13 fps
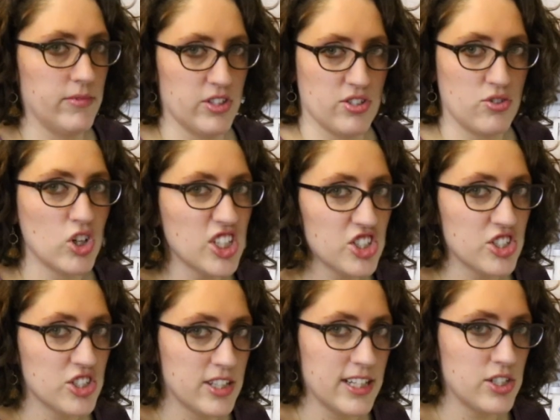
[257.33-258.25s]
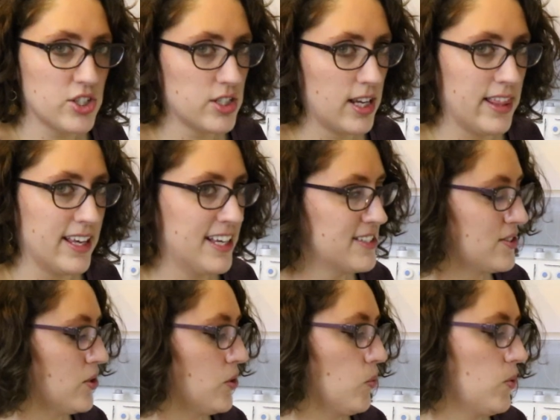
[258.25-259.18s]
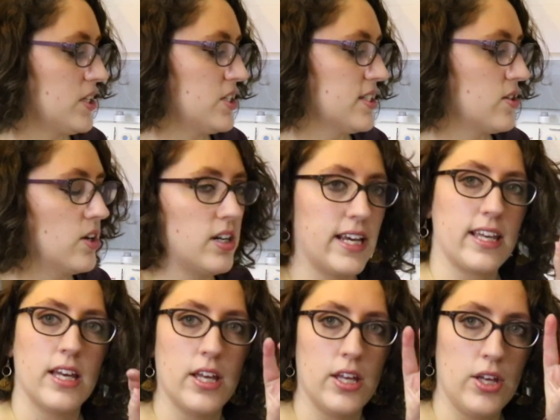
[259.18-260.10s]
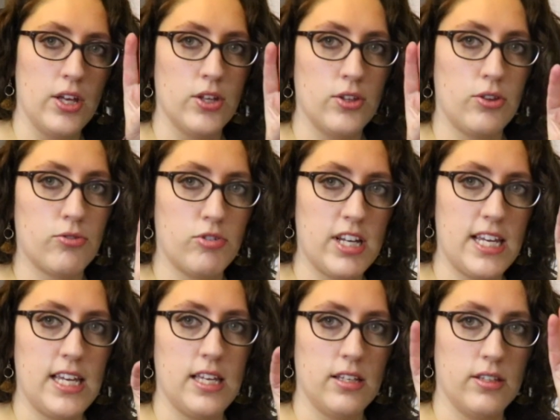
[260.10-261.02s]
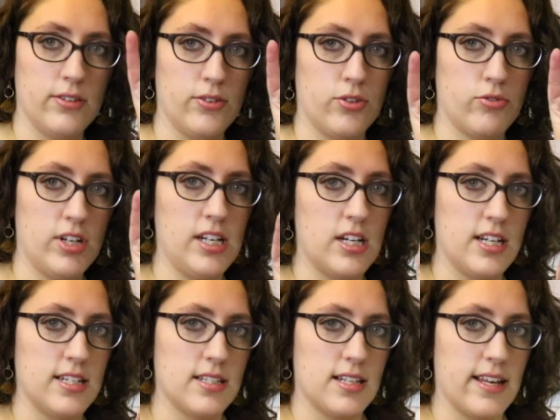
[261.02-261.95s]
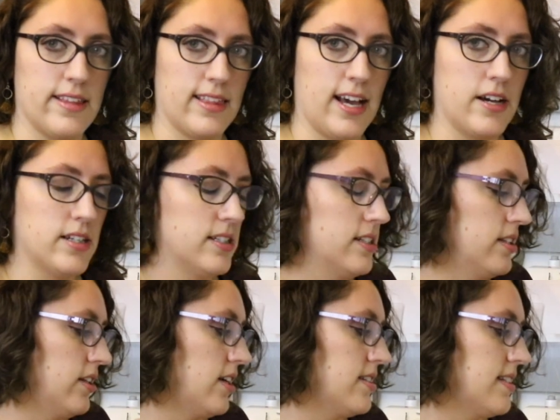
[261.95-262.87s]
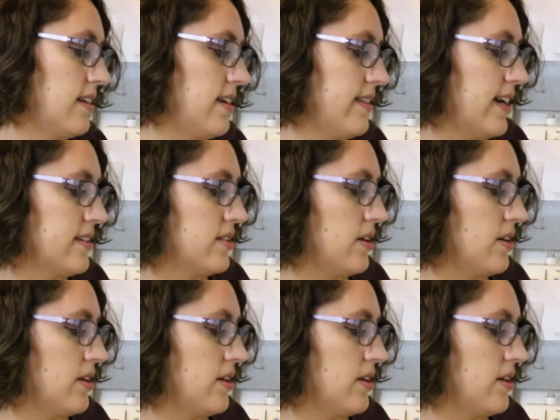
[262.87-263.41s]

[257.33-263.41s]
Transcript: stretch stitch, I think it's called, which has got like three lines like that goes down like that.